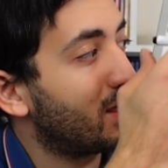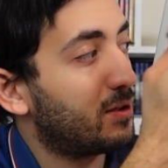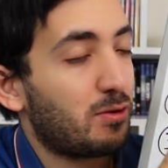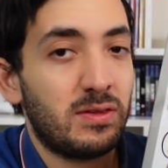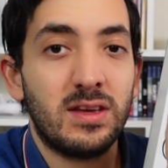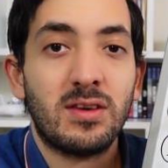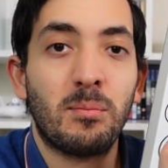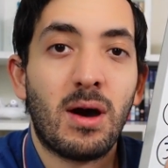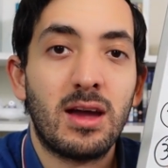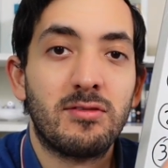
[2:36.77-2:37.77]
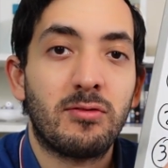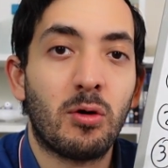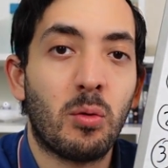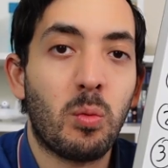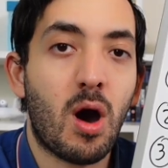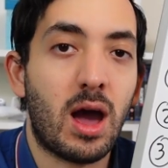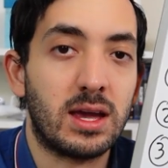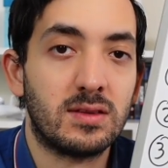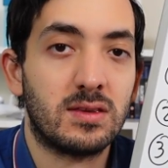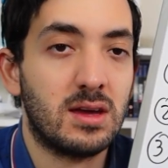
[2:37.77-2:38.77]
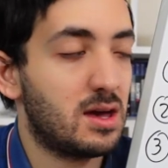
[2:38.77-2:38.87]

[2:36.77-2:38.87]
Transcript: So these are my four whys.